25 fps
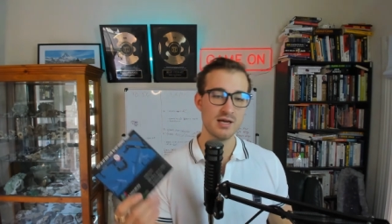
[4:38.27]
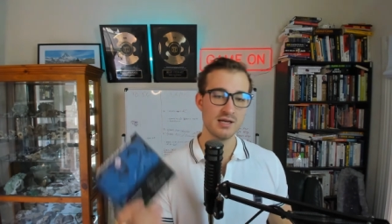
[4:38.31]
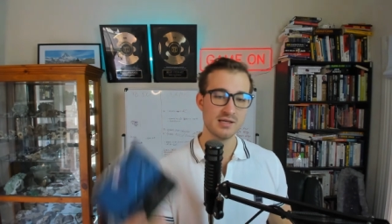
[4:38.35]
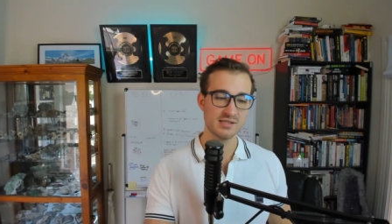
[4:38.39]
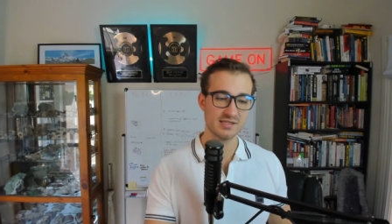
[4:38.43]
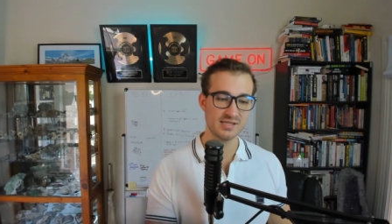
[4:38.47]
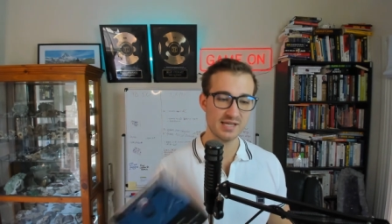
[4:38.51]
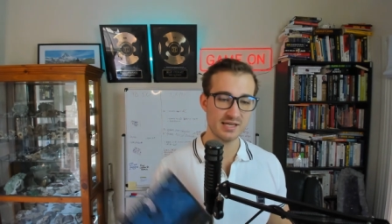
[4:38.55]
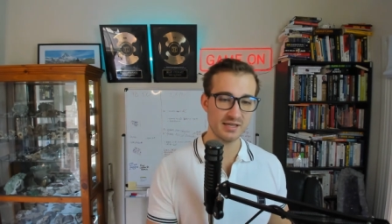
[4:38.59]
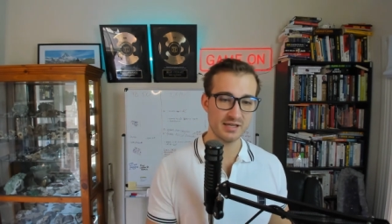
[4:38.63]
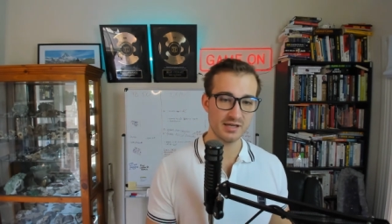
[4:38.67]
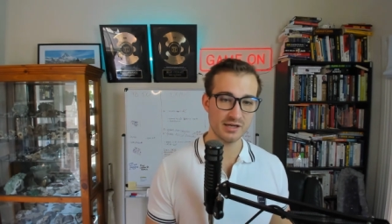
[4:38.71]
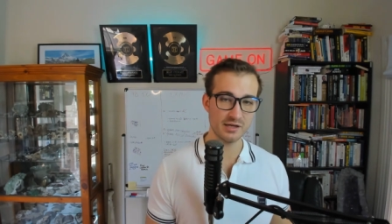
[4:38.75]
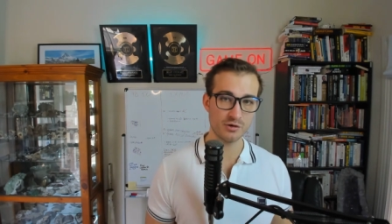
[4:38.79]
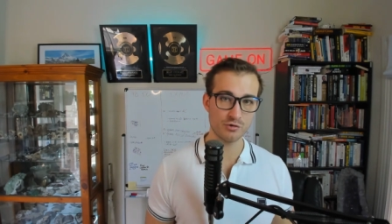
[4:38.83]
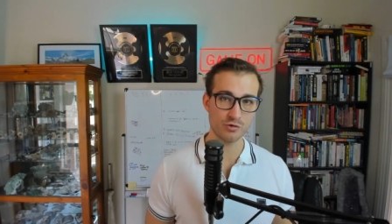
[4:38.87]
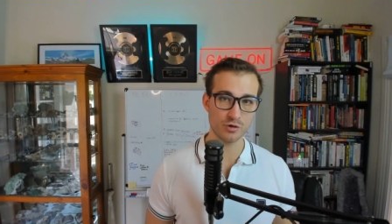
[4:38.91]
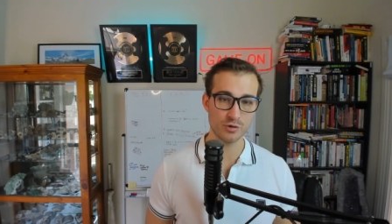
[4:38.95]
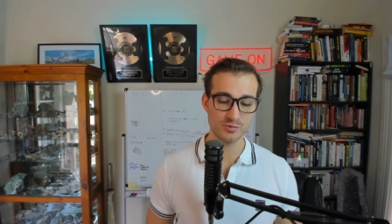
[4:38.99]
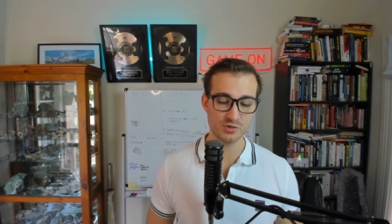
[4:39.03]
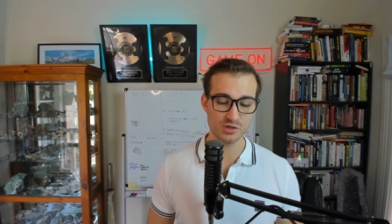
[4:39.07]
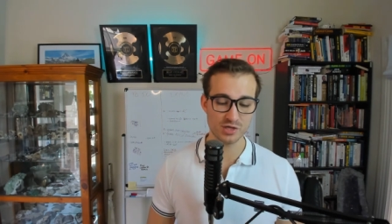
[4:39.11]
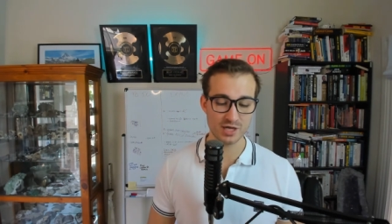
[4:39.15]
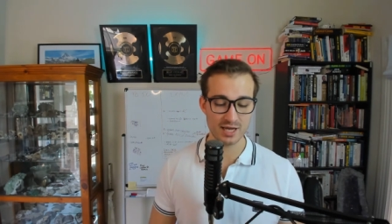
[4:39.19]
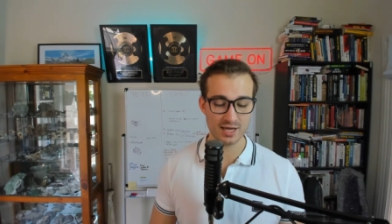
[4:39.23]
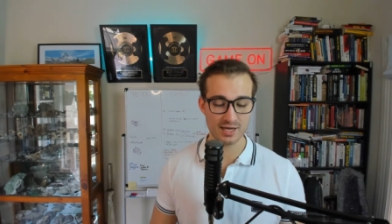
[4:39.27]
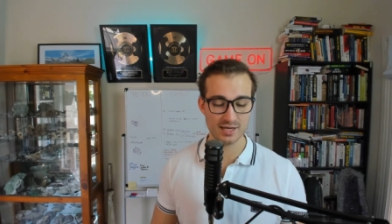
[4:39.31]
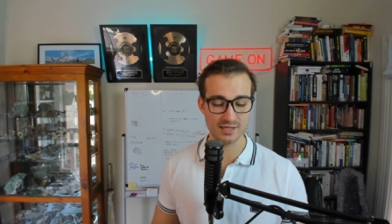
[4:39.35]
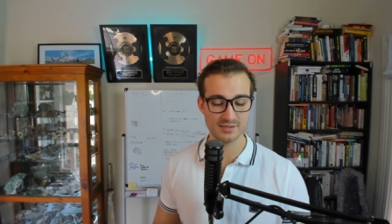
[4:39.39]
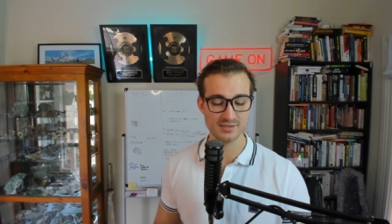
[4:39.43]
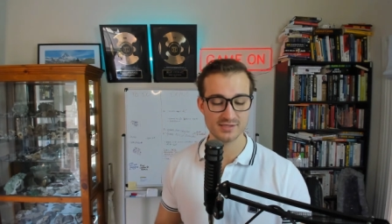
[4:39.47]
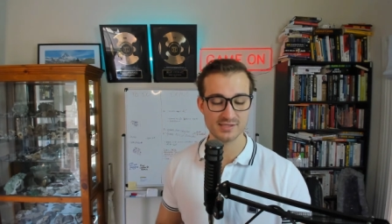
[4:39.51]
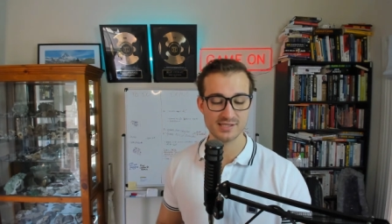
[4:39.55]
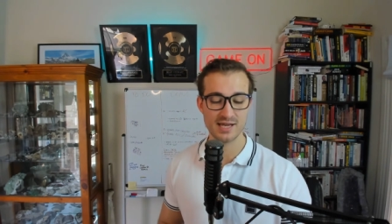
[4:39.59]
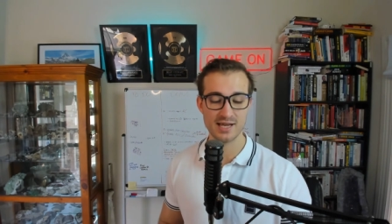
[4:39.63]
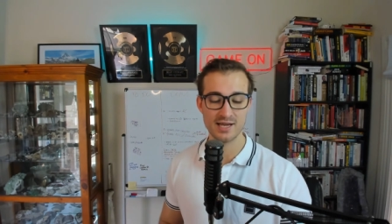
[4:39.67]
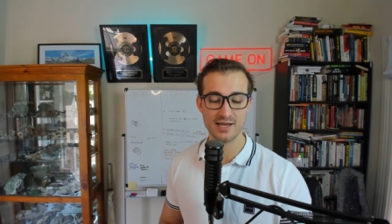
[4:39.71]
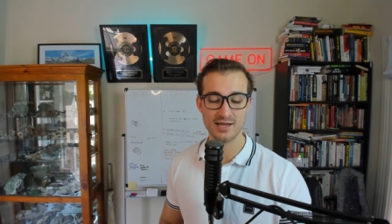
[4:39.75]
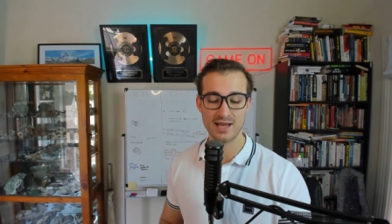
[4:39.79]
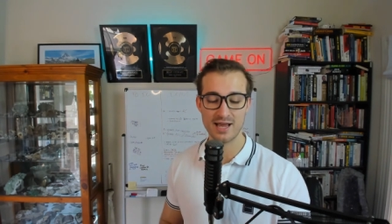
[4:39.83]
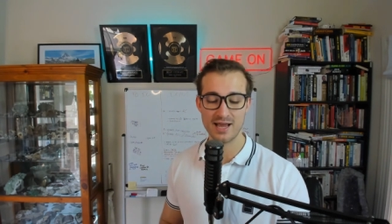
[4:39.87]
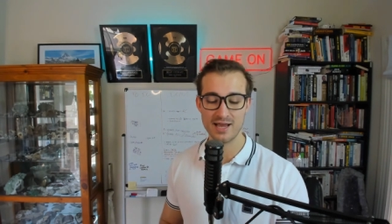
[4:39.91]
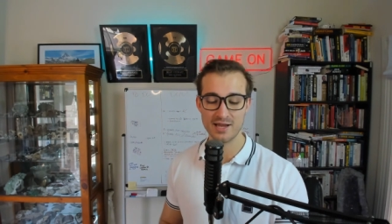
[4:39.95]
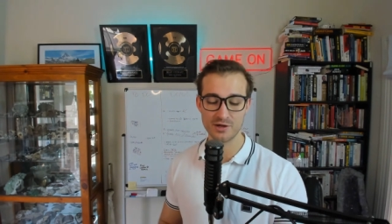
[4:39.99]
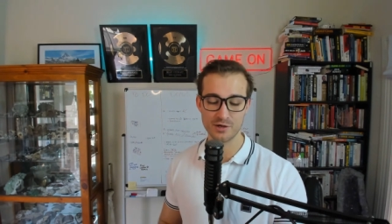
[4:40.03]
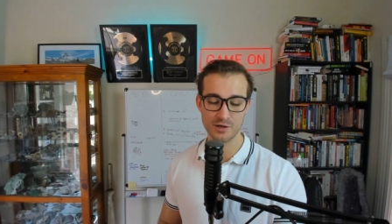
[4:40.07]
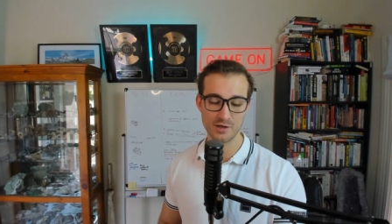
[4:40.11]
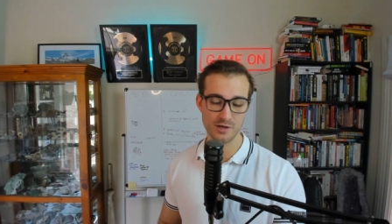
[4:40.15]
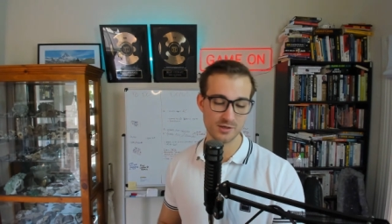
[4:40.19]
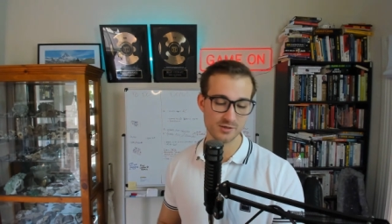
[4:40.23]
send it in group chat and say,
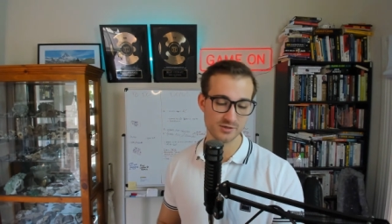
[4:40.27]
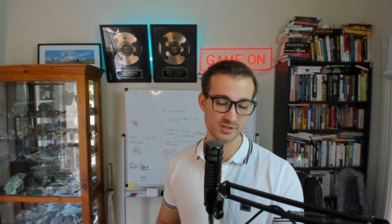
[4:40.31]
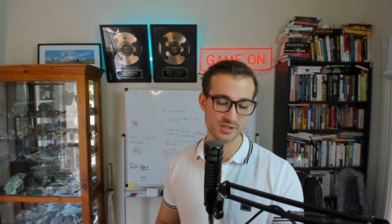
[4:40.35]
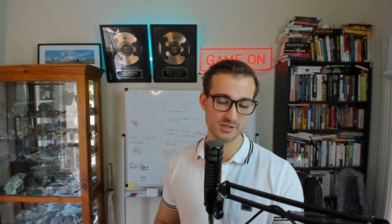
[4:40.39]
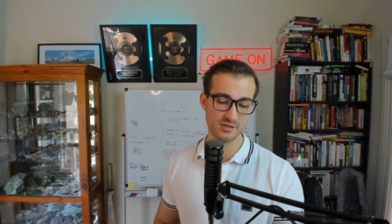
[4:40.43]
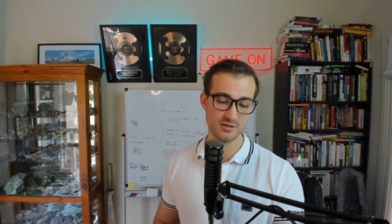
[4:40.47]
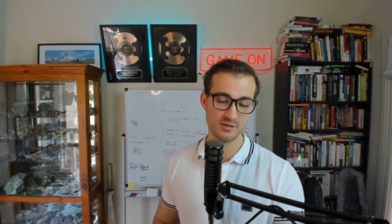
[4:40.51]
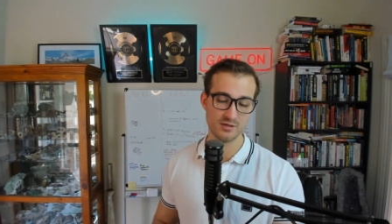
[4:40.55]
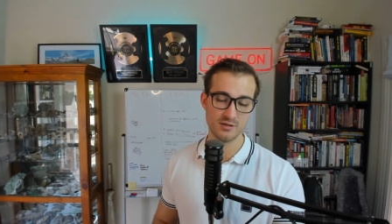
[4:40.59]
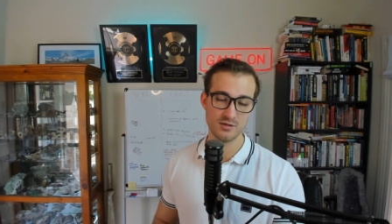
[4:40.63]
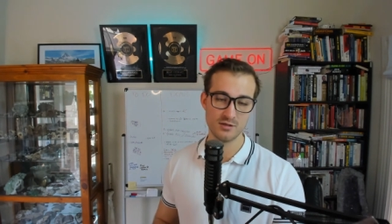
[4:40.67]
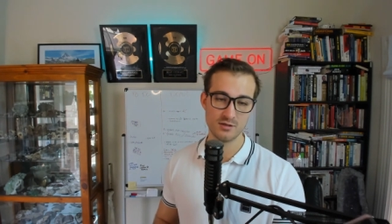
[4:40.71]
hey girls,